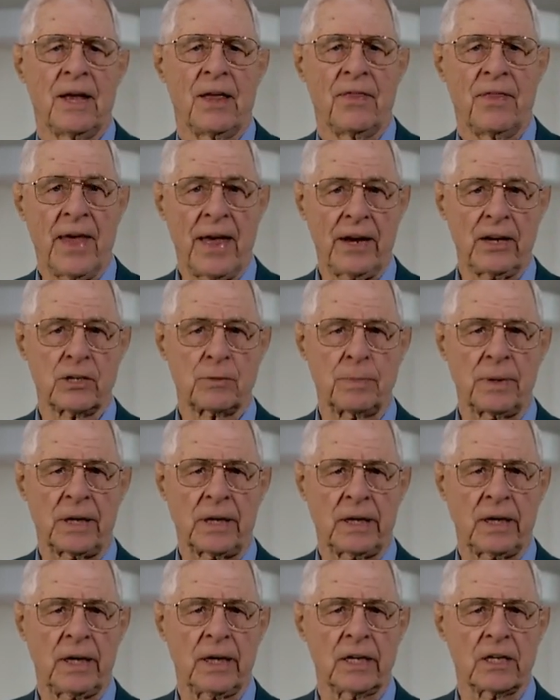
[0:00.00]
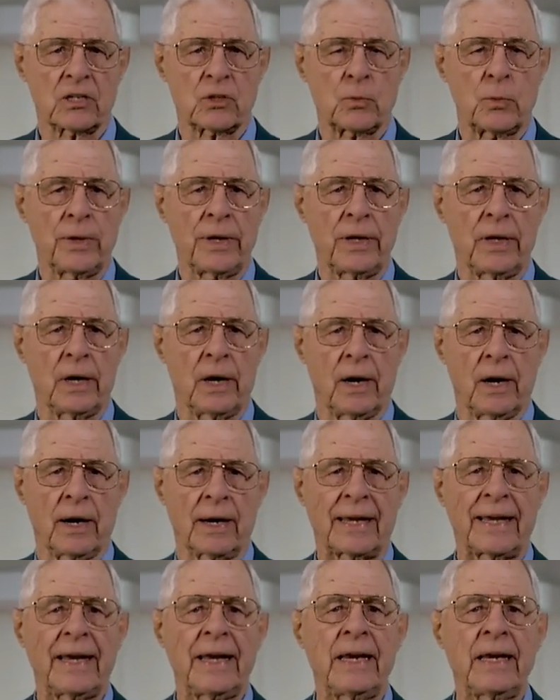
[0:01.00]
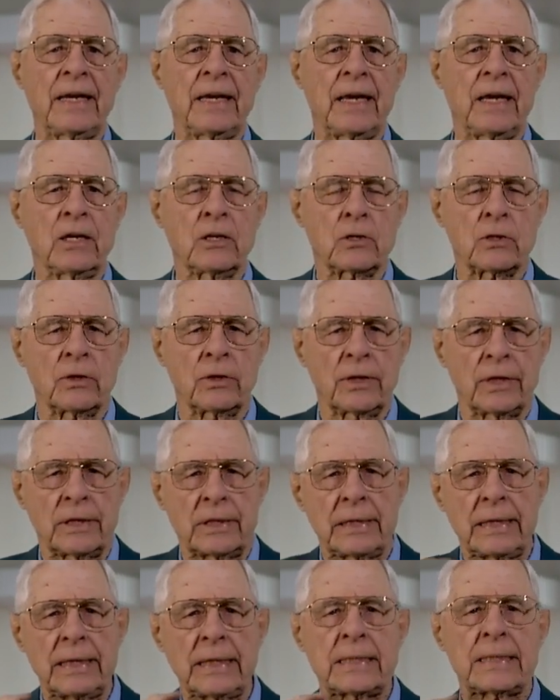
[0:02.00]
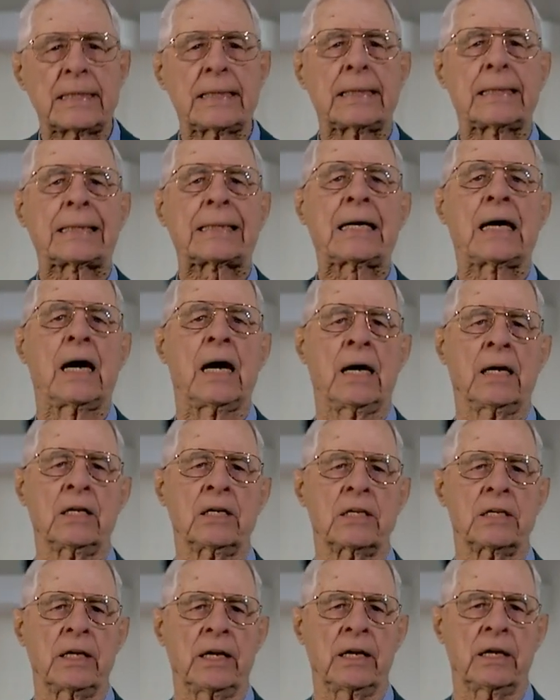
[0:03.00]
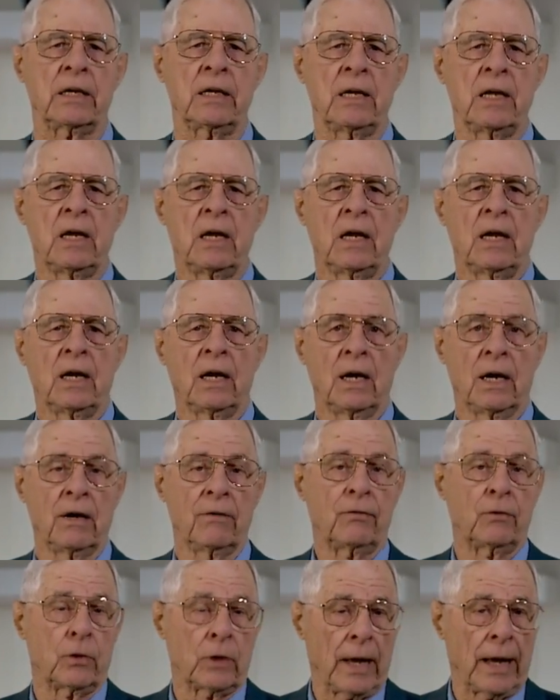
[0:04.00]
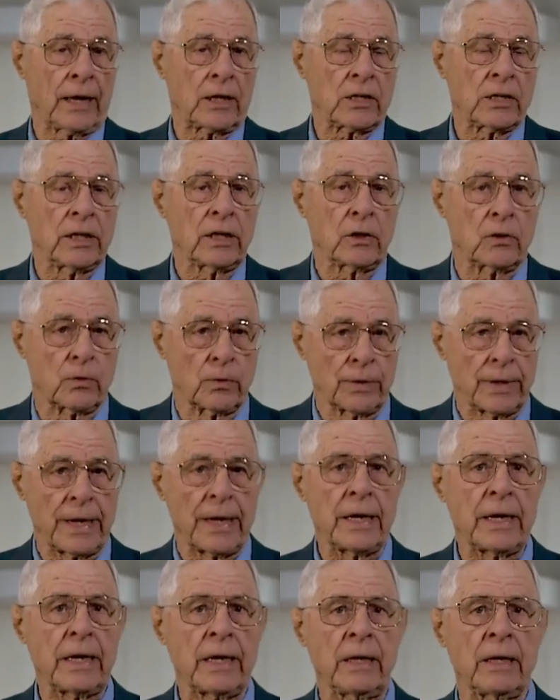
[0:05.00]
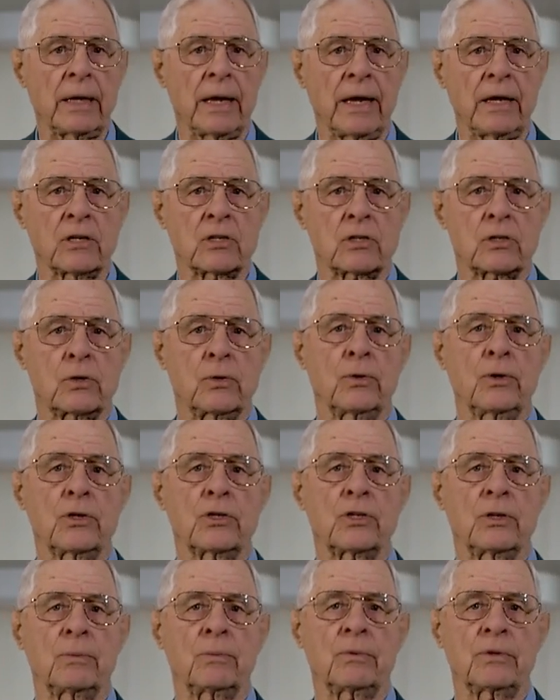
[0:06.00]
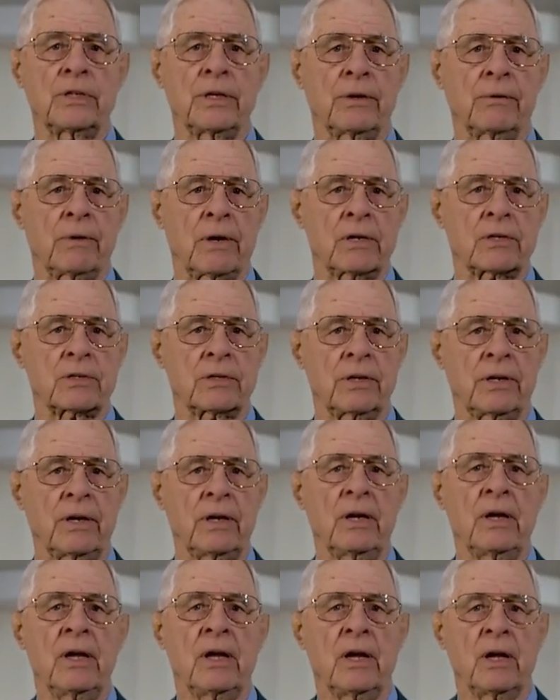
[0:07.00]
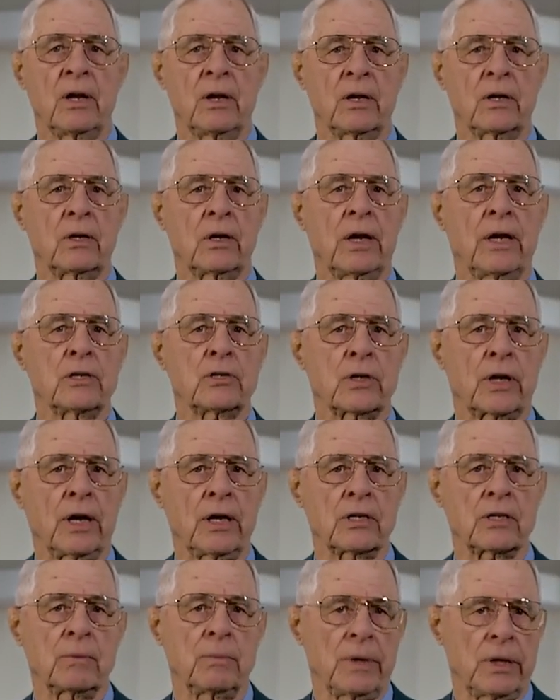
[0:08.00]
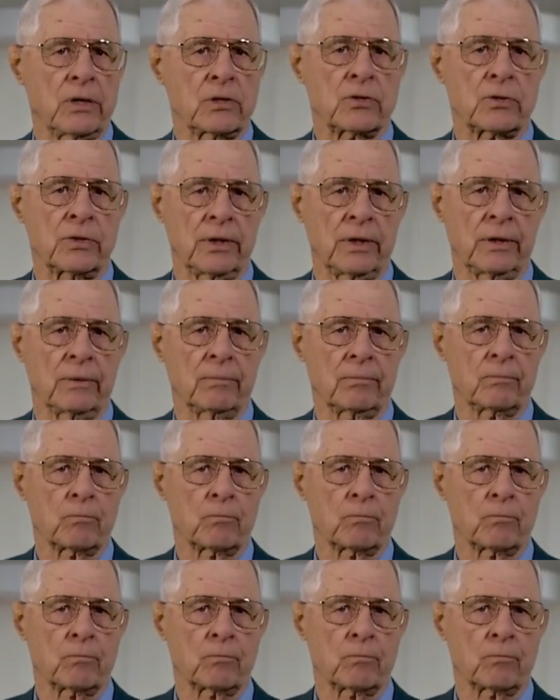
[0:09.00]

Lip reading: That is because we are getting into the detailed content of actually creating a stewardship, generosity, education ministry.